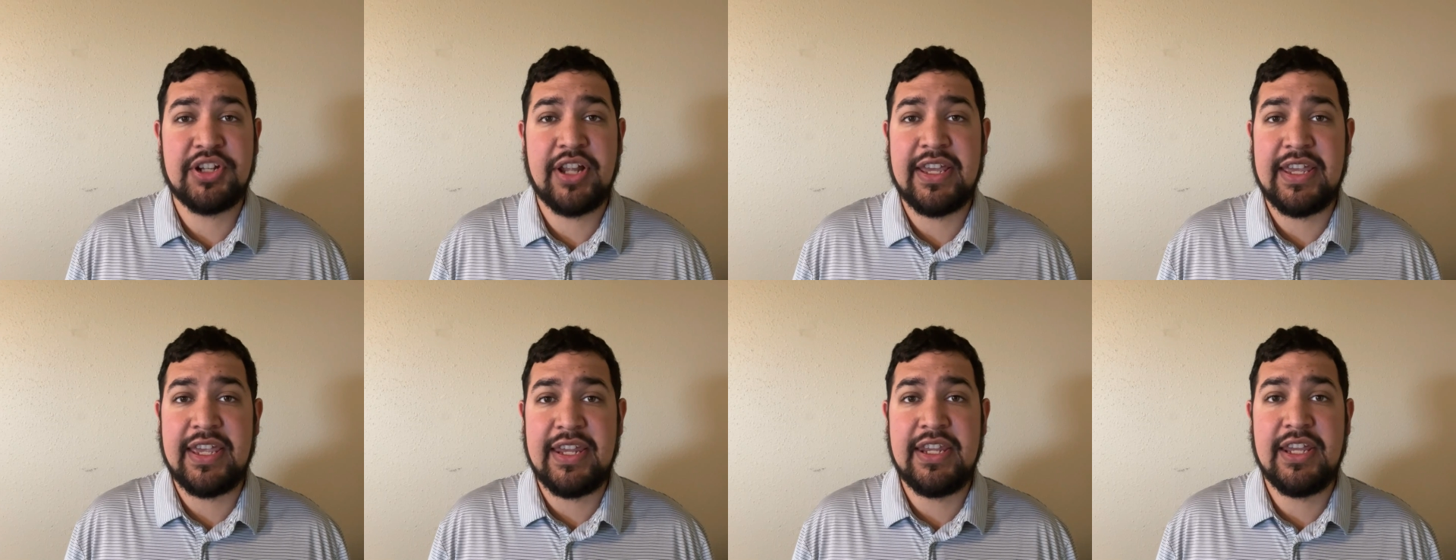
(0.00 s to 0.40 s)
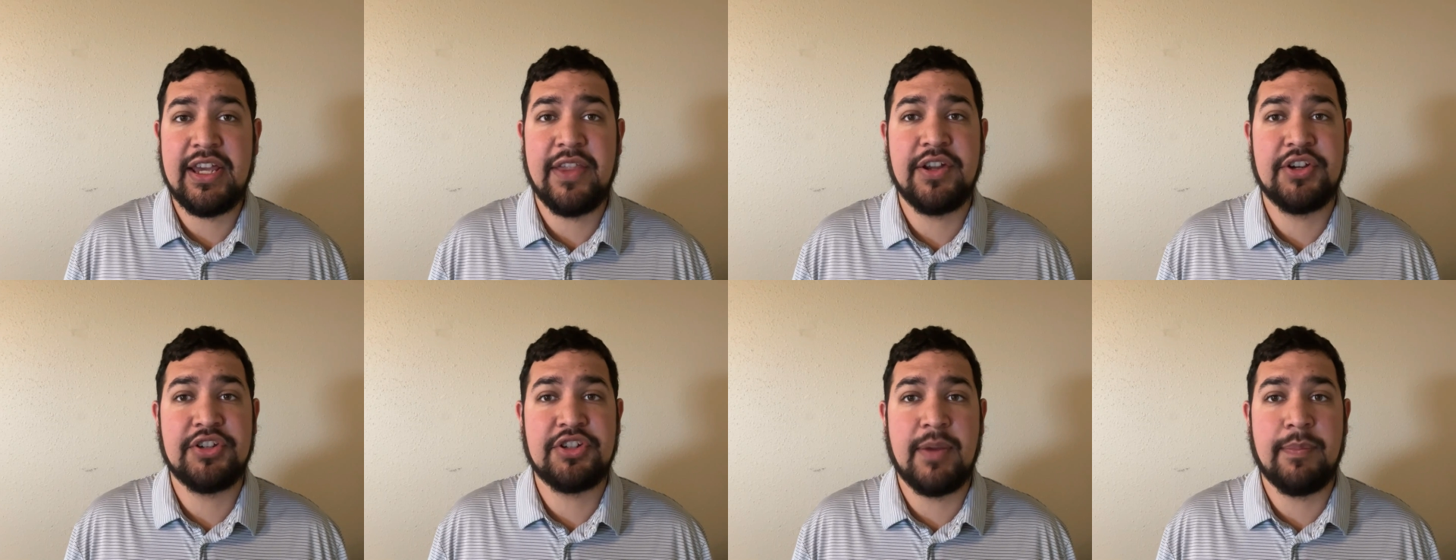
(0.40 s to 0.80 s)
like any
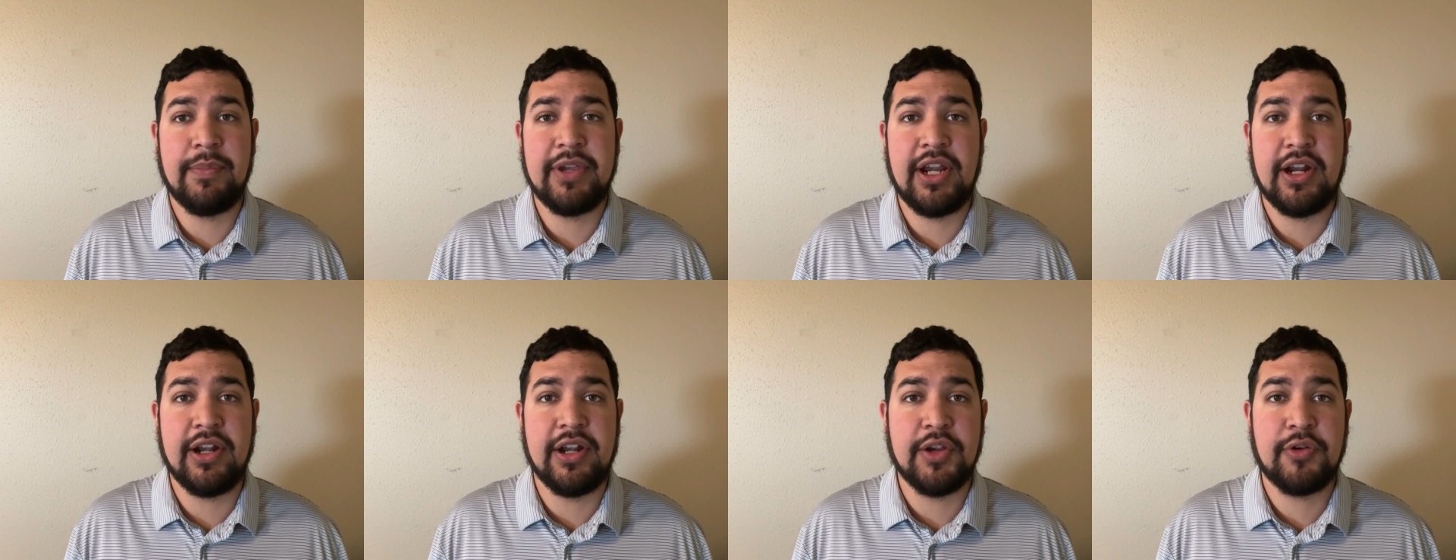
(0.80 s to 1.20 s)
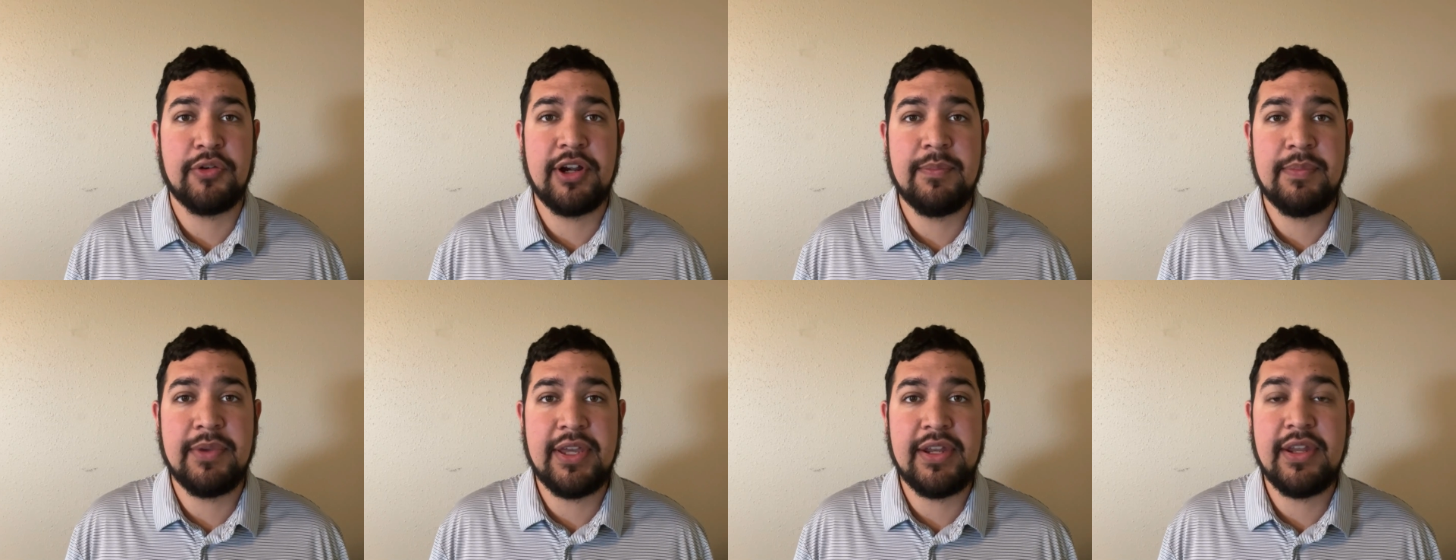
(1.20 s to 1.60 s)
other shopping area in the
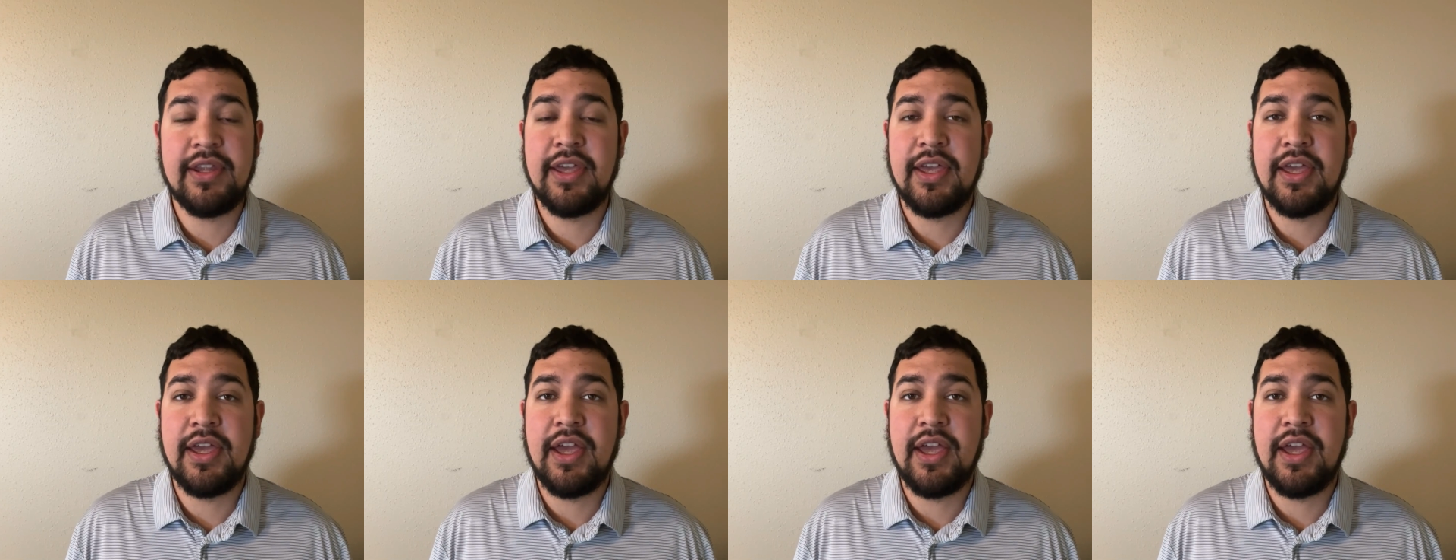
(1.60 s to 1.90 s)
Caribbean.